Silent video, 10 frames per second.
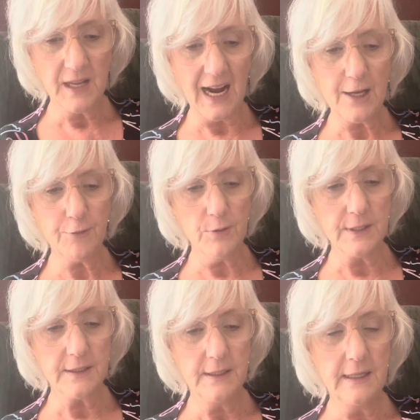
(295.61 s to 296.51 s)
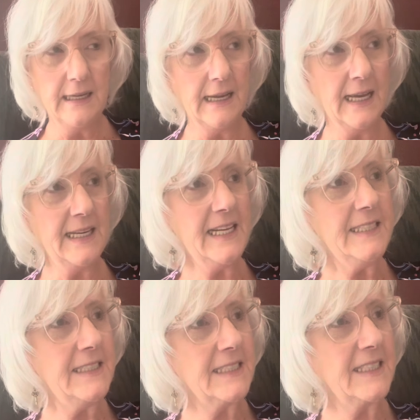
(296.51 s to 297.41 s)
I threw it, and
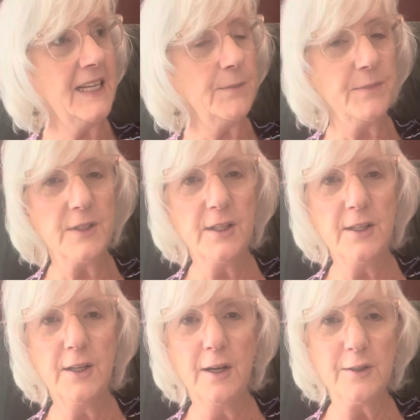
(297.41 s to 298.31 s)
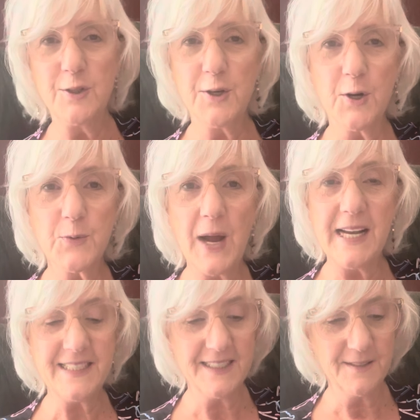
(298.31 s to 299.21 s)
it skimmed to the
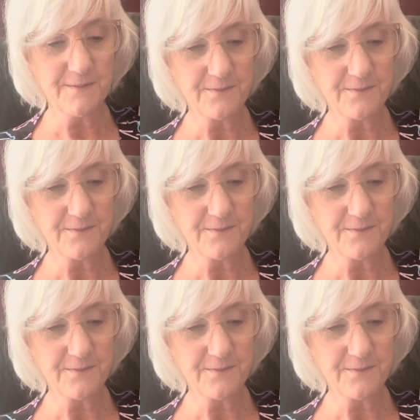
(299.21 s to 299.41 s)
horizon.